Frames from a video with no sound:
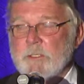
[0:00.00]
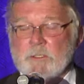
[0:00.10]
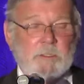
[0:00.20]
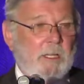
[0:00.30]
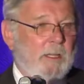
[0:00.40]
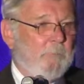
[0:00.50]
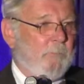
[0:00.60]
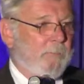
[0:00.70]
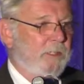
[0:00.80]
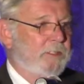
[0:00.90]
years, and
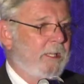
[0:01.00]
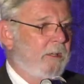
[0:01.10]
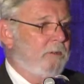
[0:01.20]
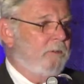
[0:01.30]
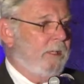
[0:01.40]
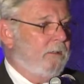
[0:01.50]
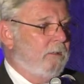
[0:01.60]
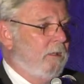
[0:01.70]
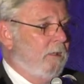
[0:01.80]
I must tell you that